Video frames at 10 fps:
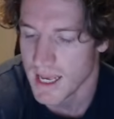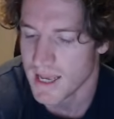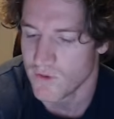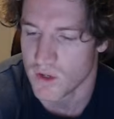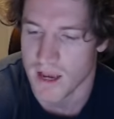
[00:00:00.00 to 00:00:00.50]

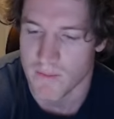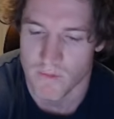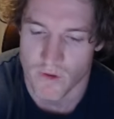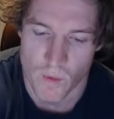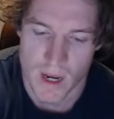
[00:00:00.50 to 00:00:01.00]
If you came
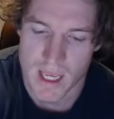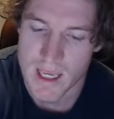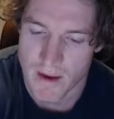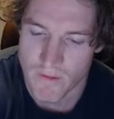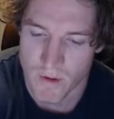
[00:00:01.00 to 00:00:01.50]
from where he
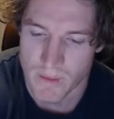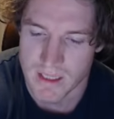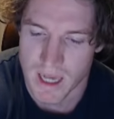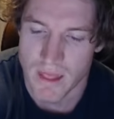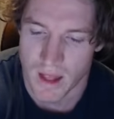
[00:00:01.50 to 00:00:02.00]
came from,
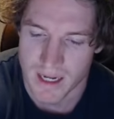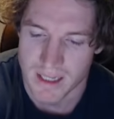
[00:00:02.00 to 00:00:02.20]
it's unlikely